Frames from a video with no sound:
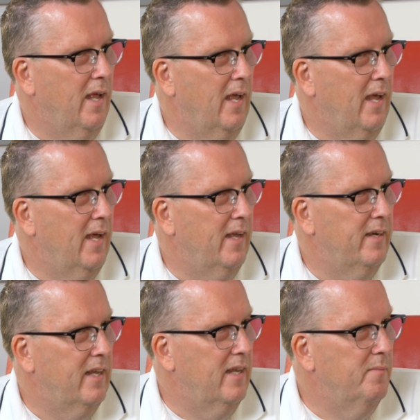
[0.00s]

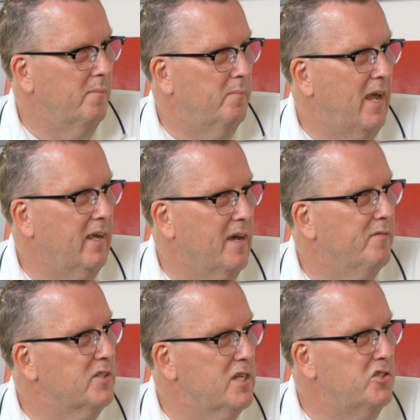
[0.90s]
and in that
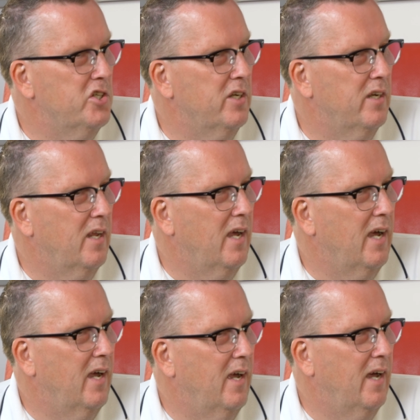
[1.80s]
conversation,
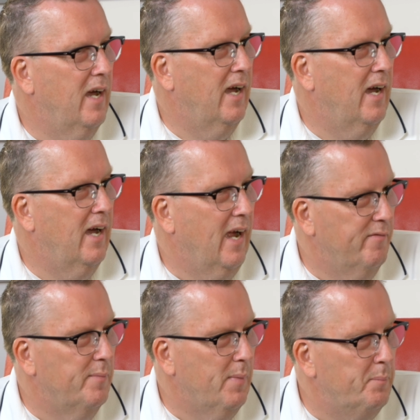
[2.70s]
I
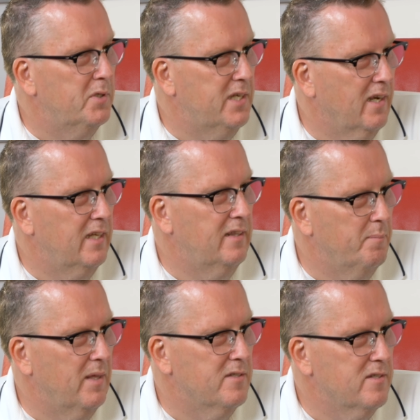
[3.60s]
remember telling
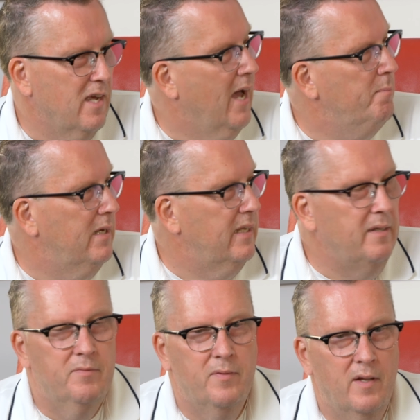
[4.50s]
them this. I
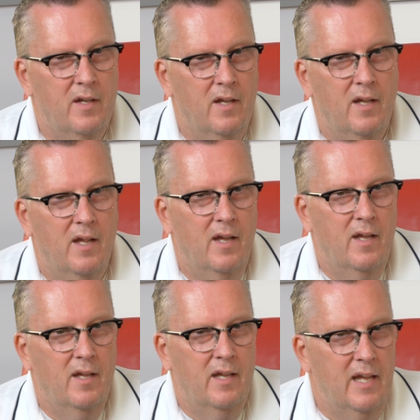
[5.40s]
believe
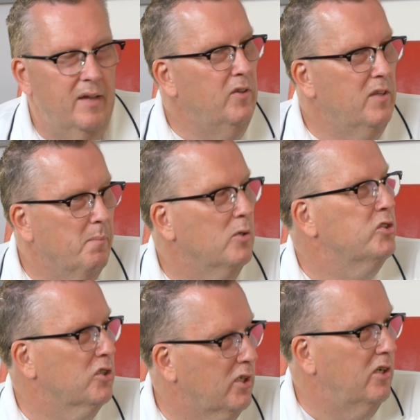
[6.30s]
even the
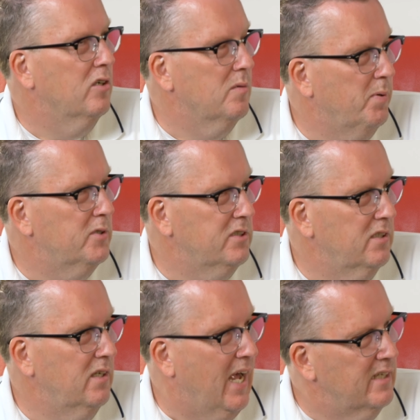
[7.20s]
most secure
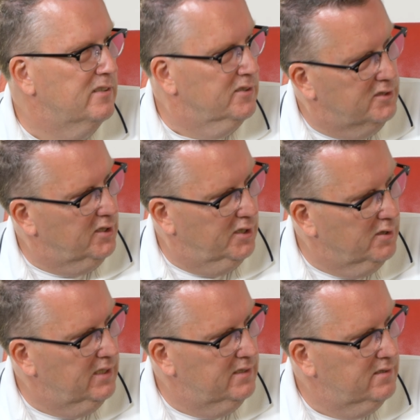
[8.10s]
person has
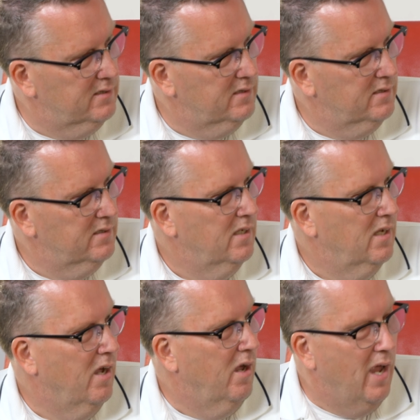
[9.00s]
insecurities. Yeah.
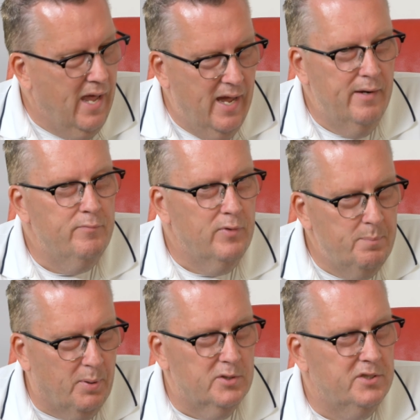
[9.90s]
Yeah. Every
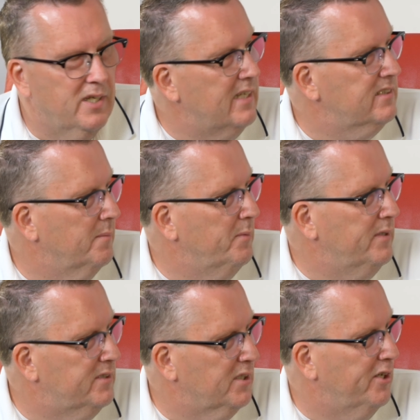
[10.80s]
person has some
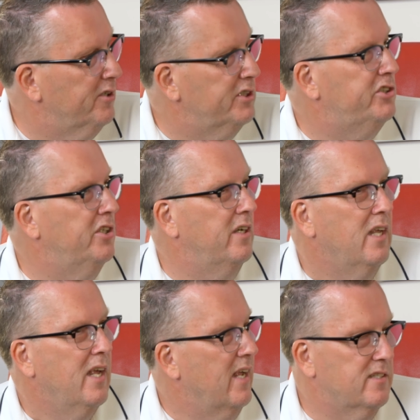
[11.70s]
insecurities. You,
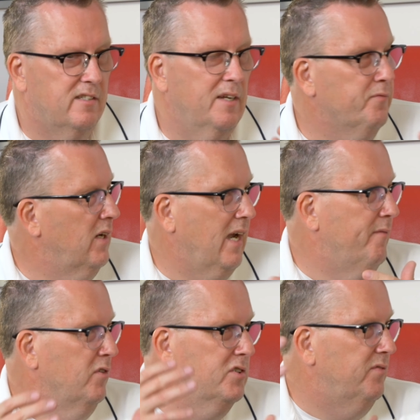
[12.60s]
it's different
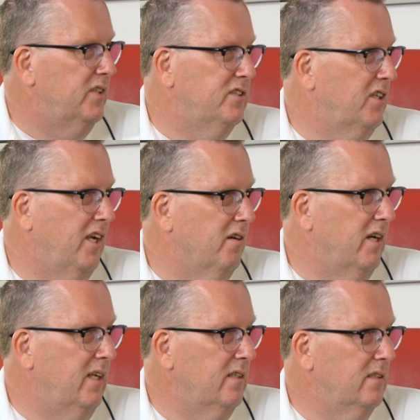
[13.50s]
levels of
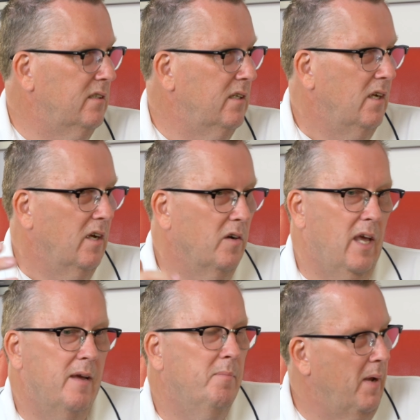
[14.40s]
insecurity. Yeah.
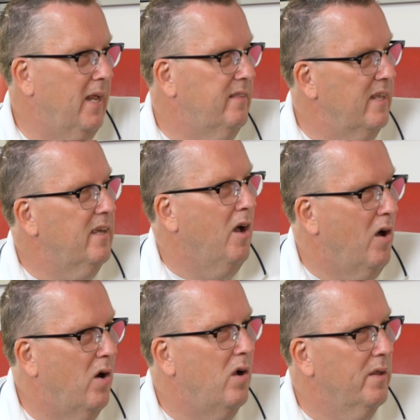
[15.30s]
Okay, but I think
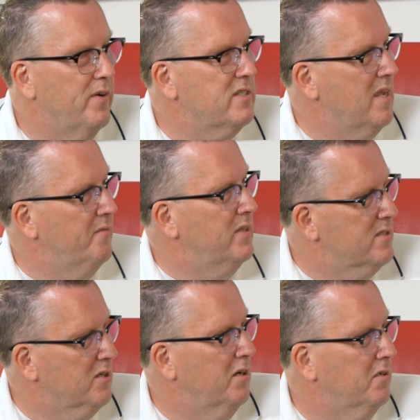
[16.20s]
all of us have
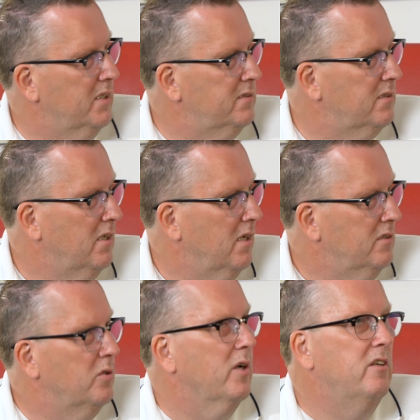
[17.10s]
insecurities. Yeah.
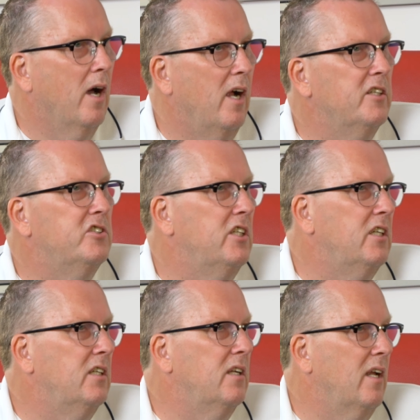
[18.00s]
So
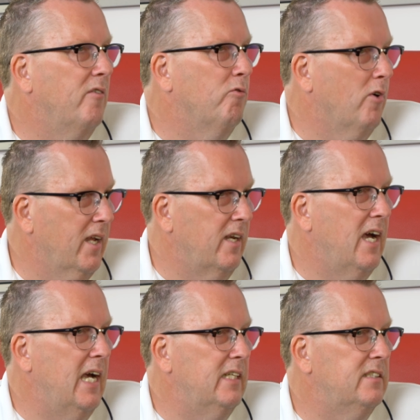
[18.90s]
acknowledging and
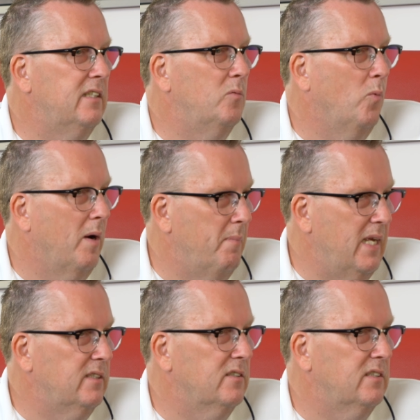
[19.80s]
recognizing what
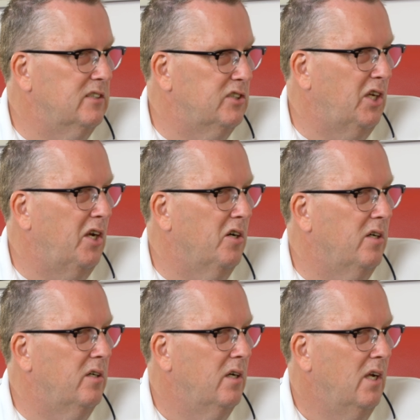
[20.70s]
makes us
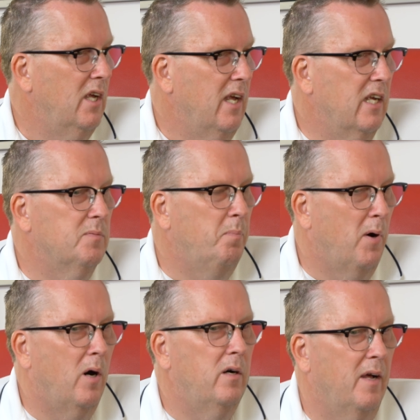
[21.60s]
insecure is
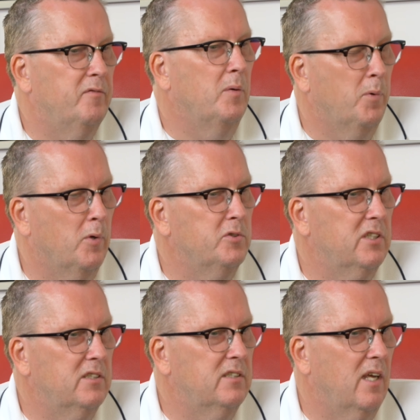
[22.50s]
part of the
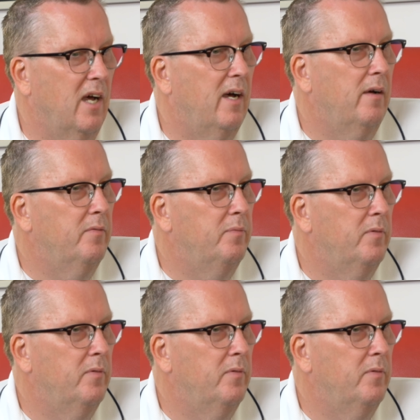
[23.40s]
process of